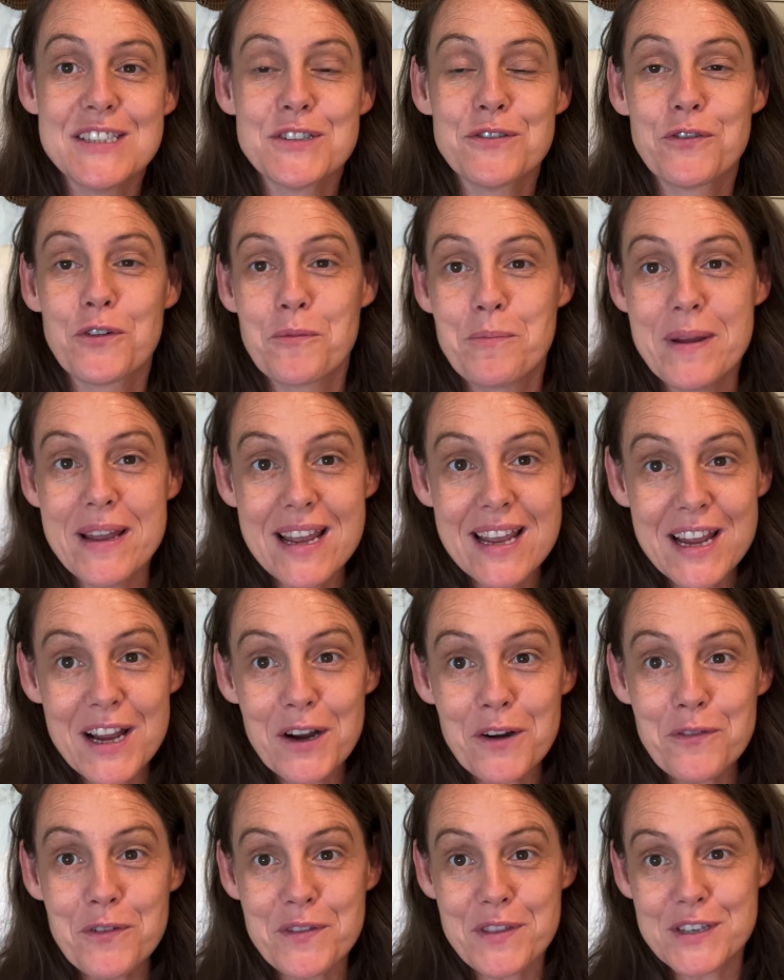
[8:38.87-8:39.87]
for being here
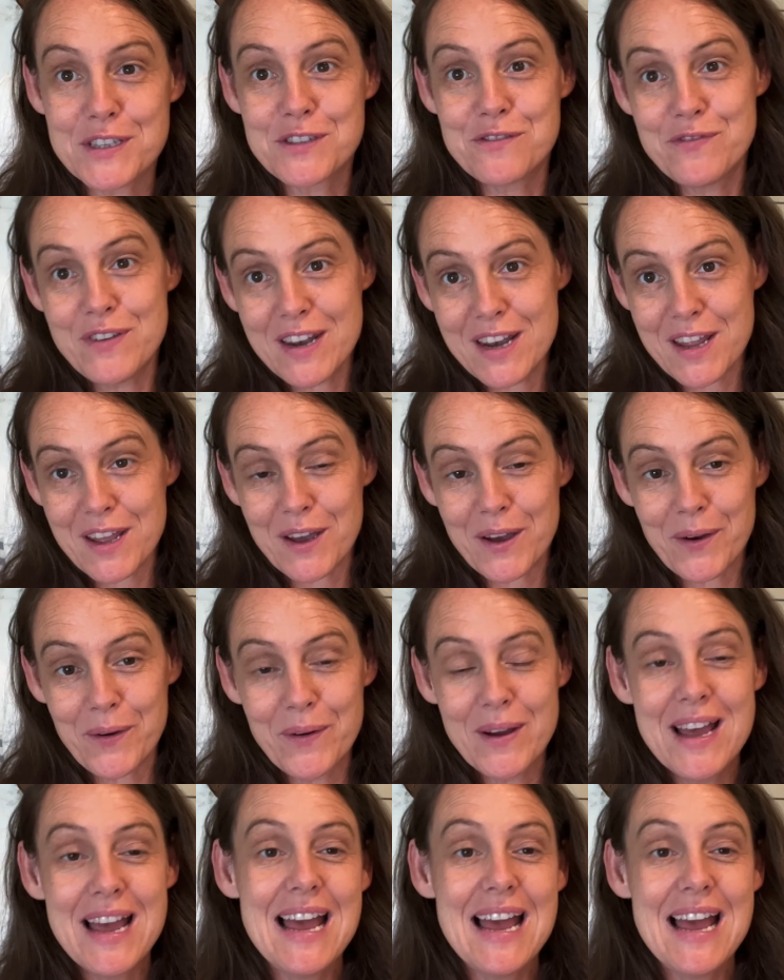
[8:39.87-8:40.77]
for this video,